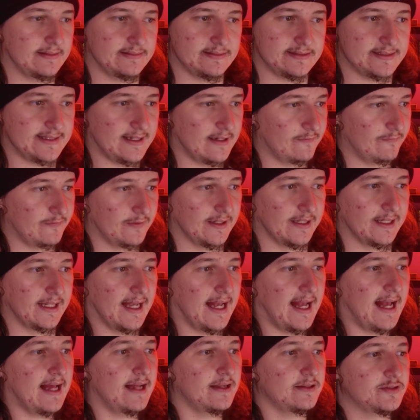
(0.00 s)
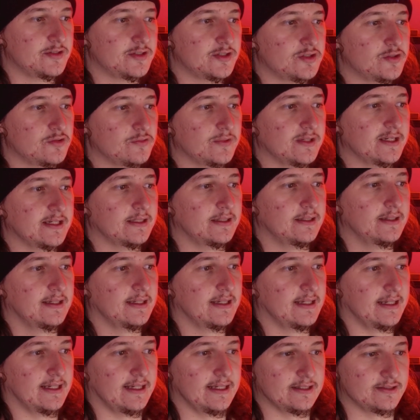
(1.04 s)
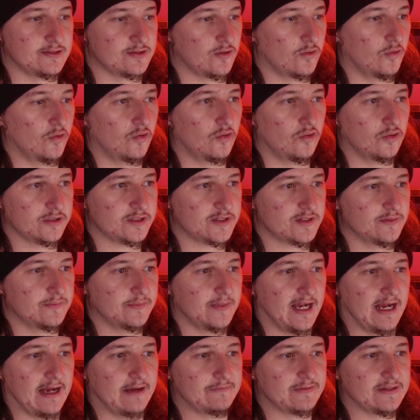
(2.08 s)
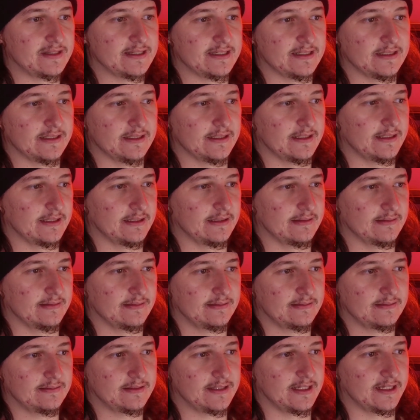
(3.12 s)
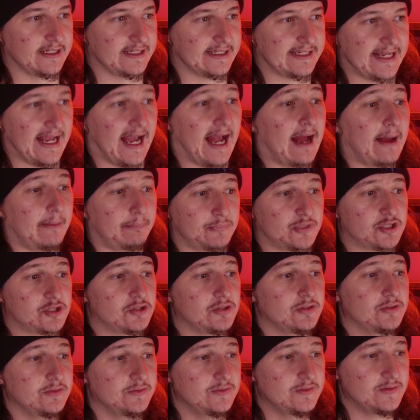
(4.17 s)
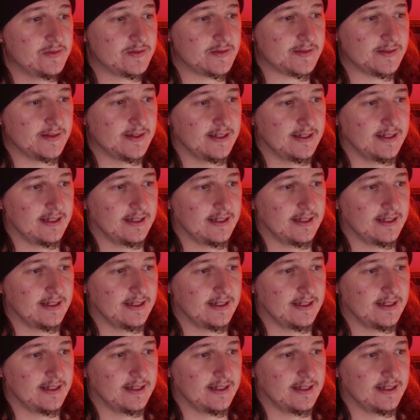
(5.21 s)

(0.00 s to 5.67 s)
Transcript: definitely adds to it. It's awesome having the captions,